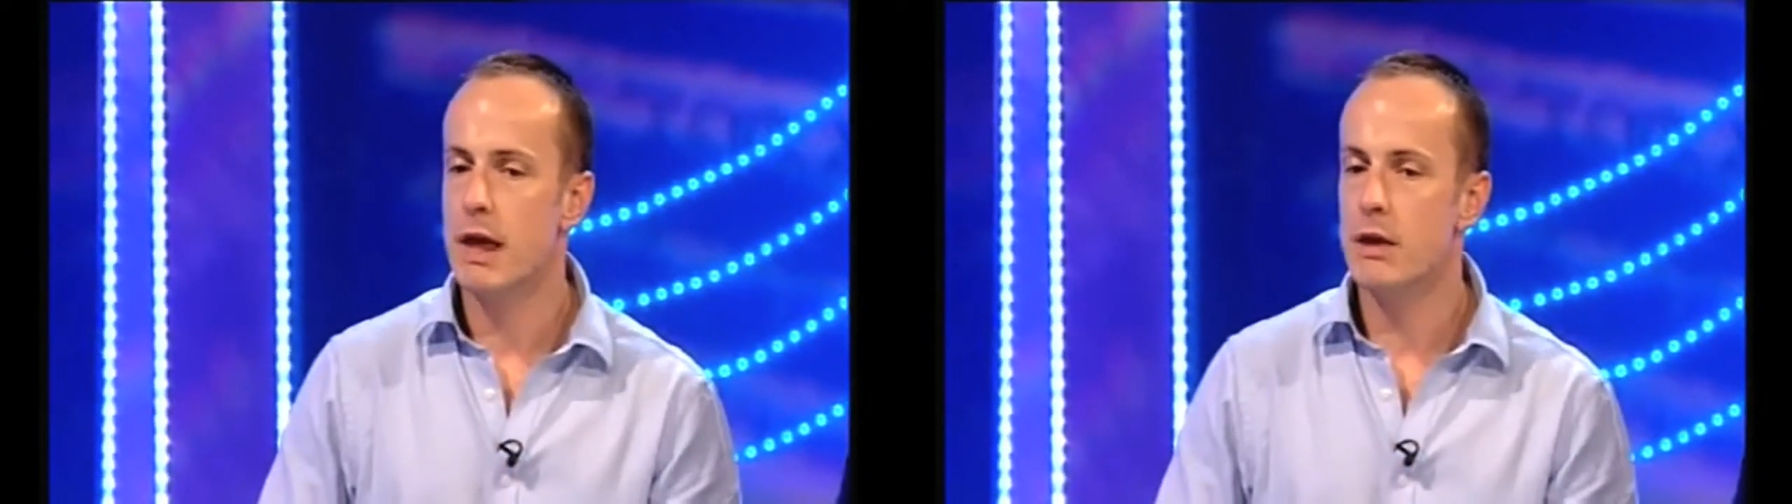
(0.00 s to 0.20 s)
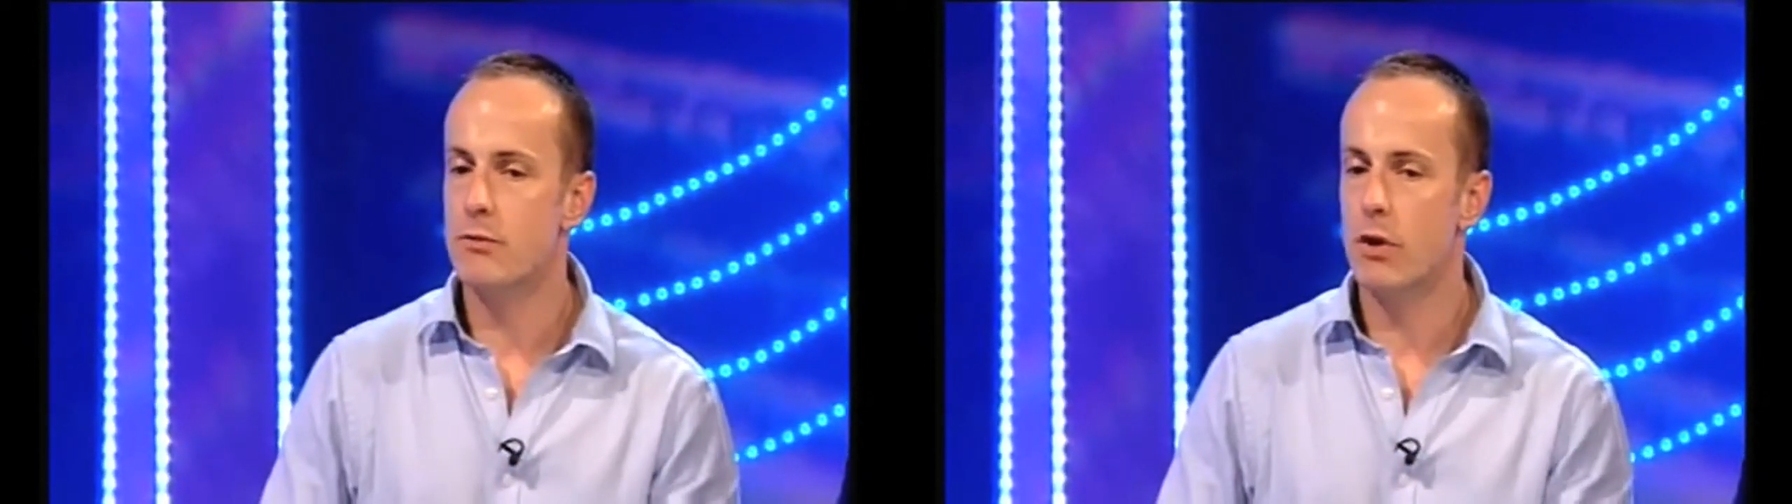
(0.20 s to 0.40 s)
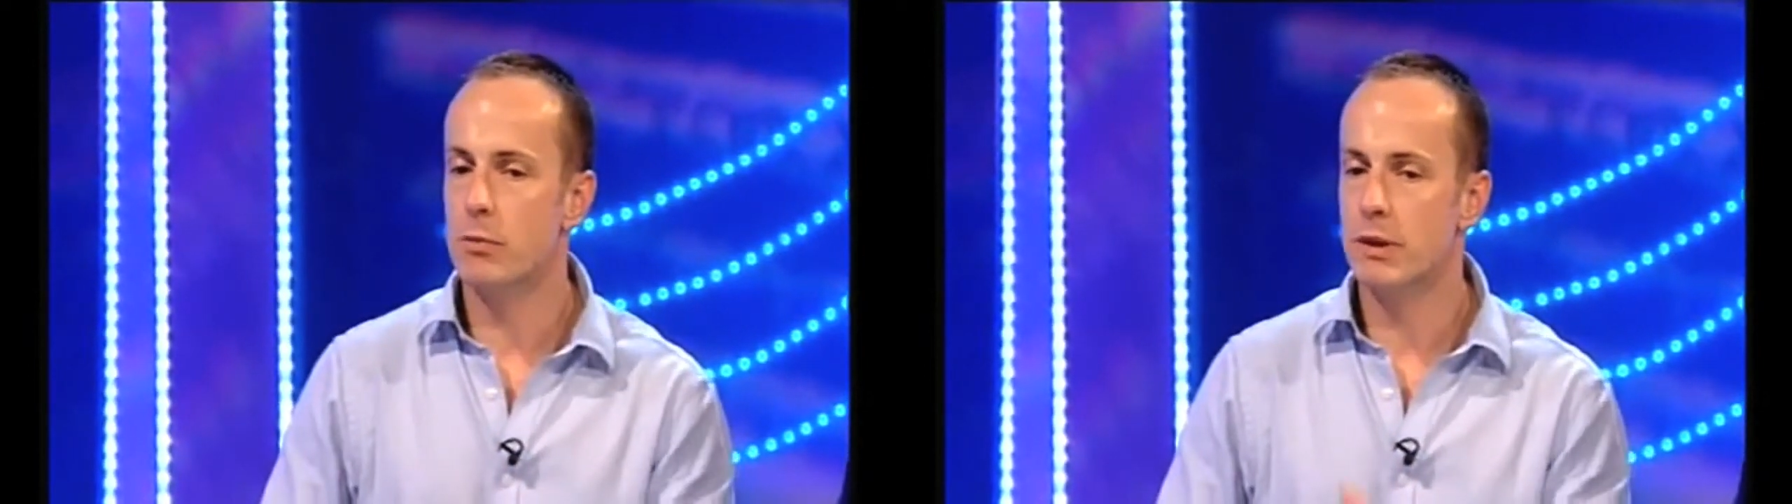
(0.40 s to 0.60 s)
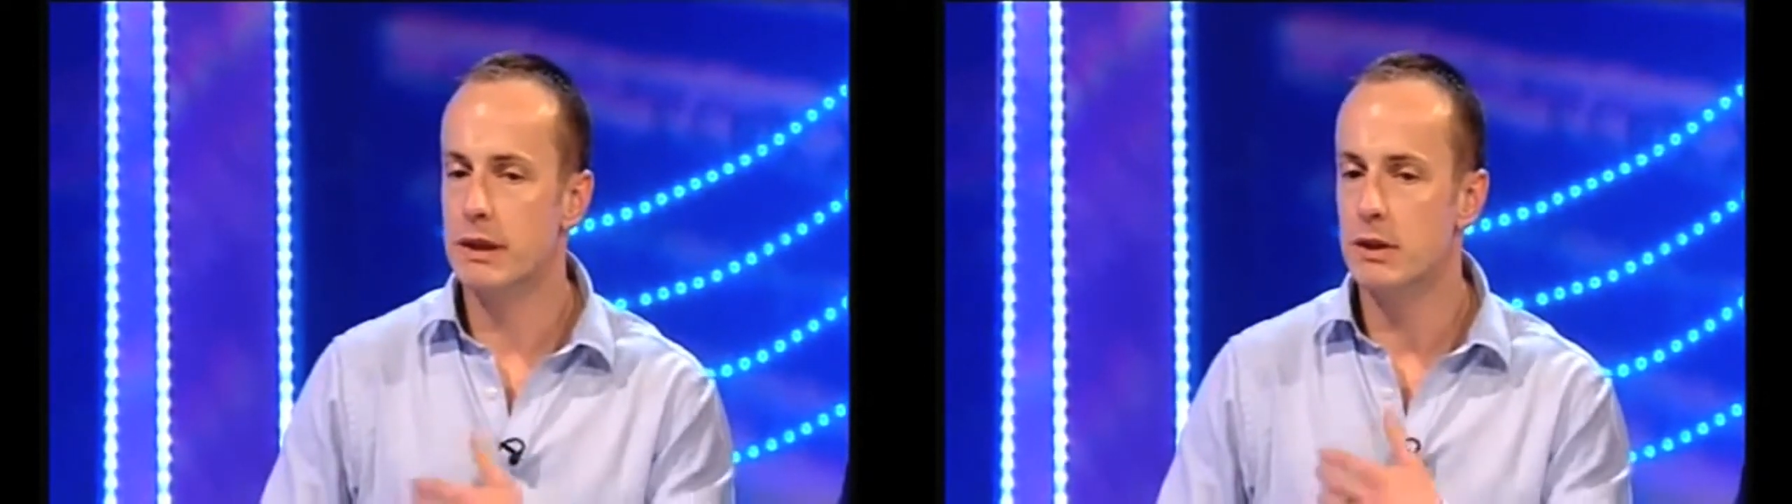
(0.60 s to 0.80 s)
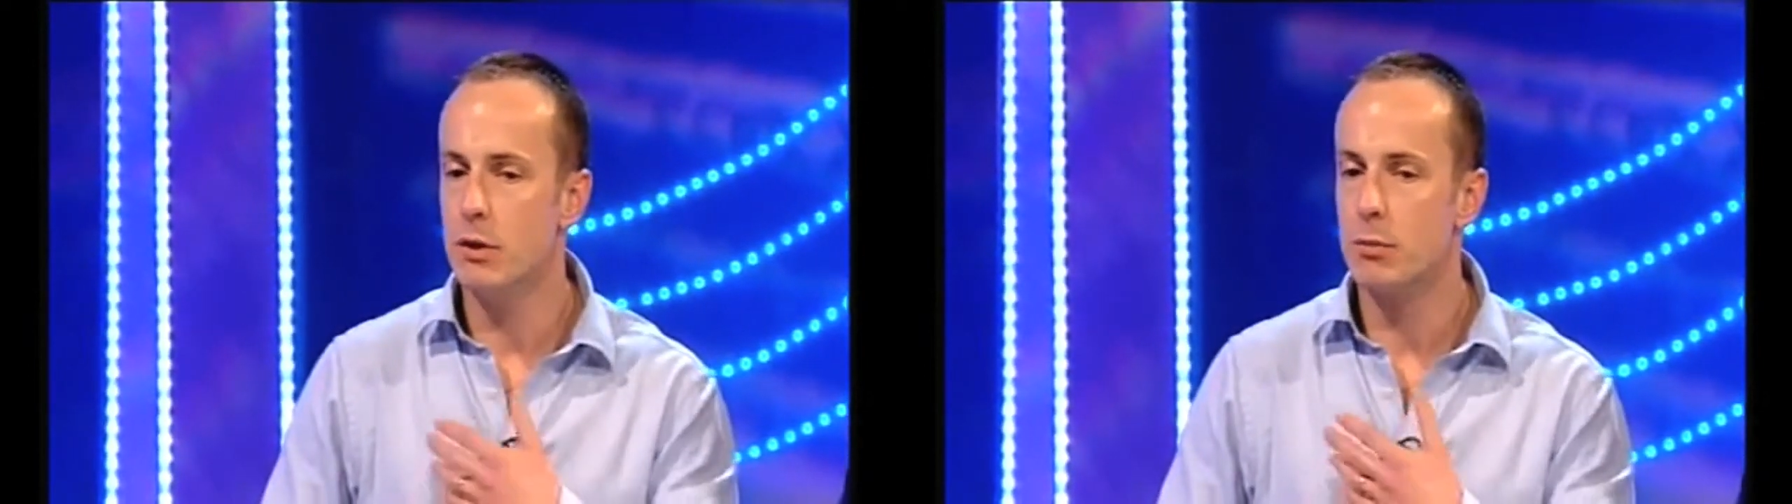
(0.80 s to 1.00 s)
invariably
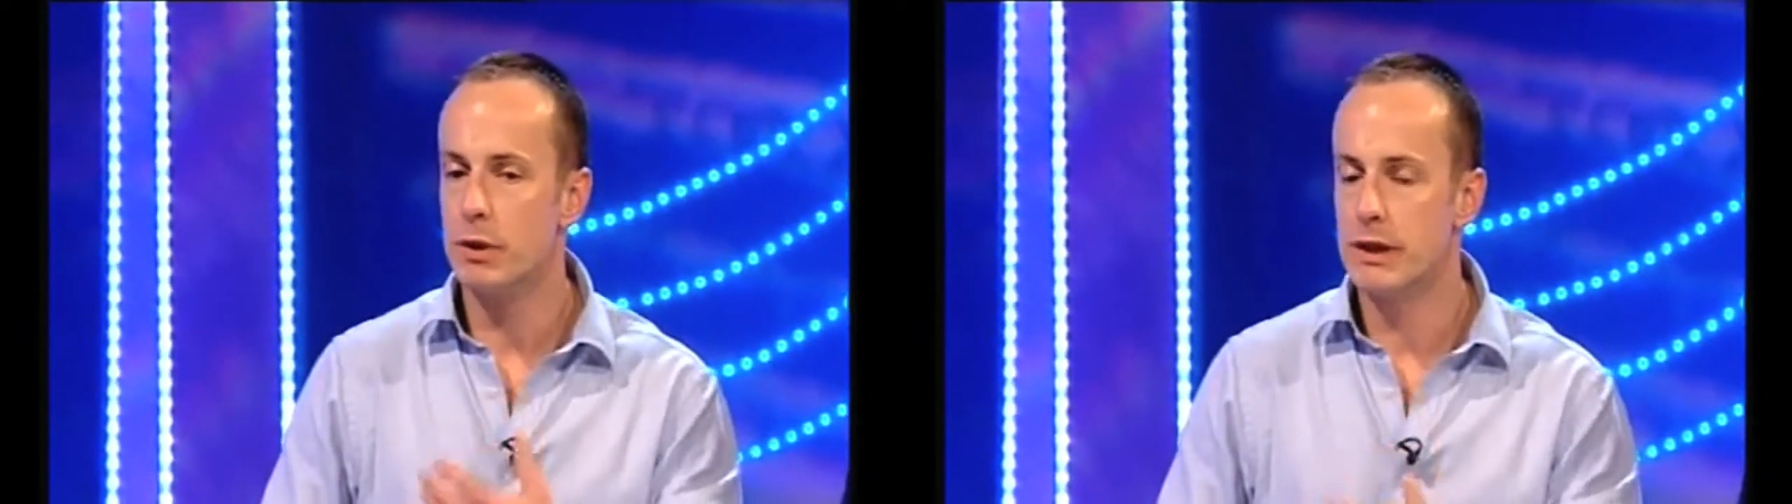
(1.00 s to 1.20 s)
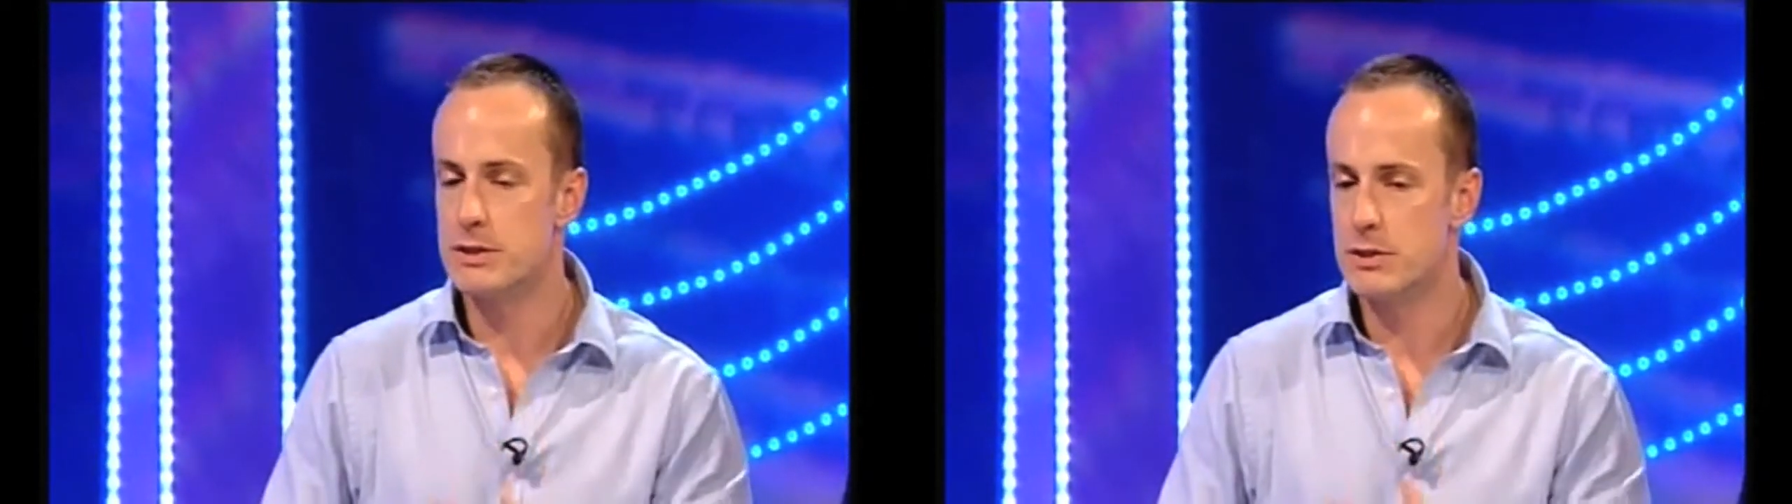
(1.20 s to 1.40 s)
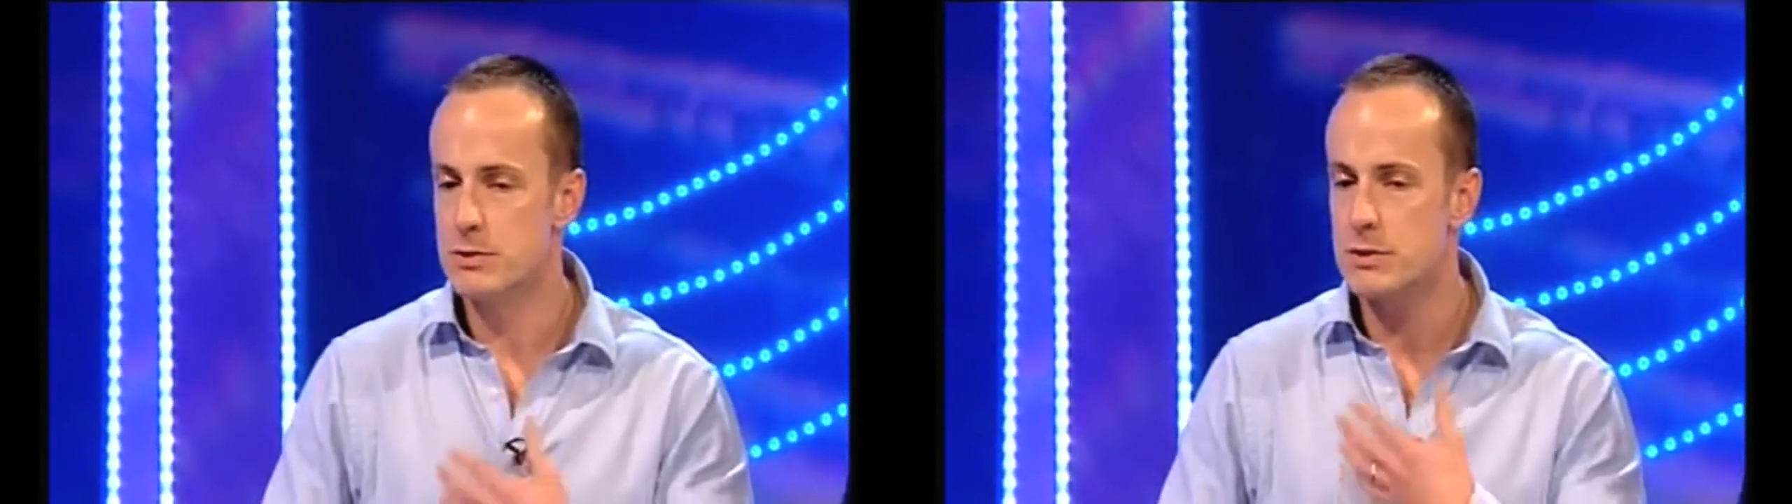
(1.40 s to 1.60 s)
your body gets used